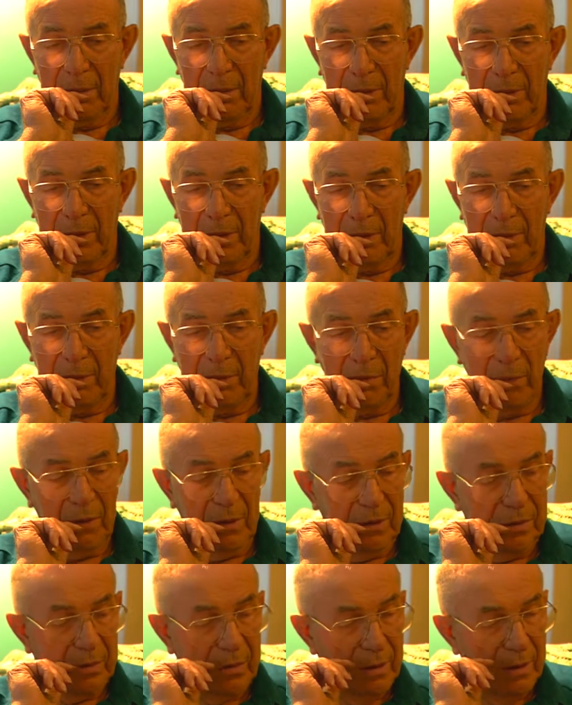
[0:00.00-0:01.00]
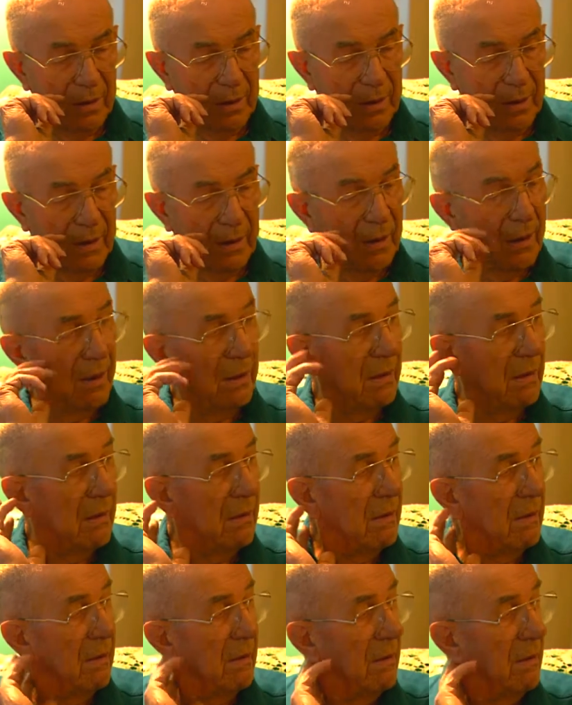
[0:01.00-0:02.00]
Every once. Nine
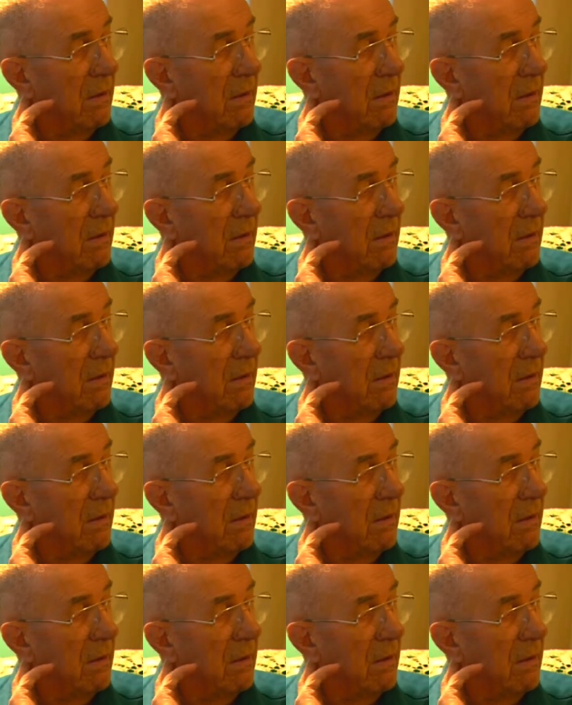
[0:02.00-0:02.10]
lives.